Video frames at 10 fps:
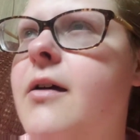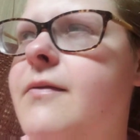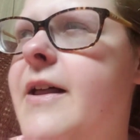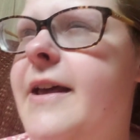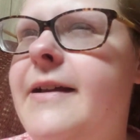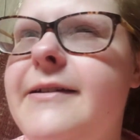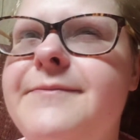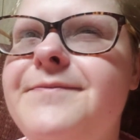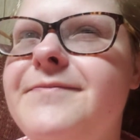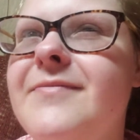like,
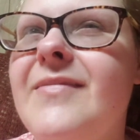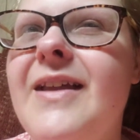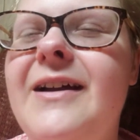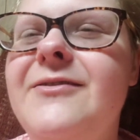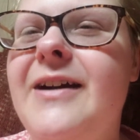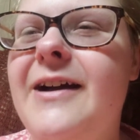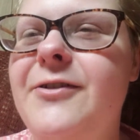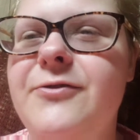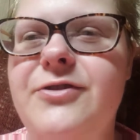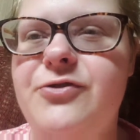I don't know how
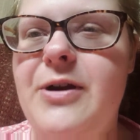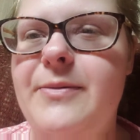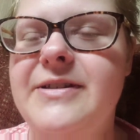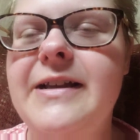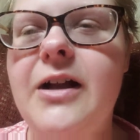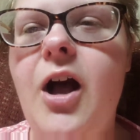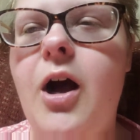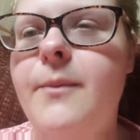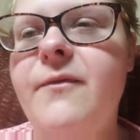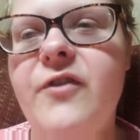you would describe it. It's like a
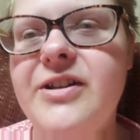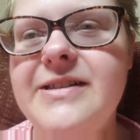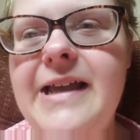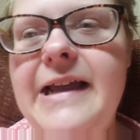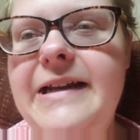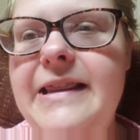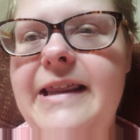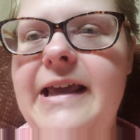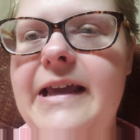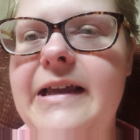conference kind of
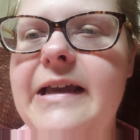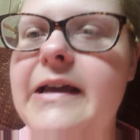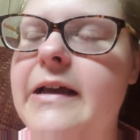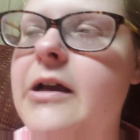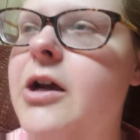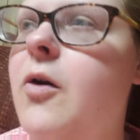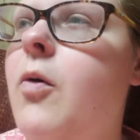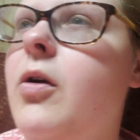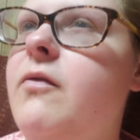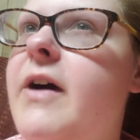thing,
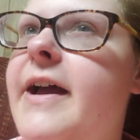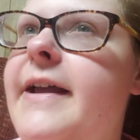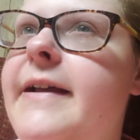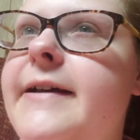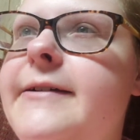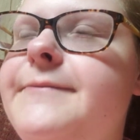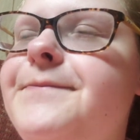or like,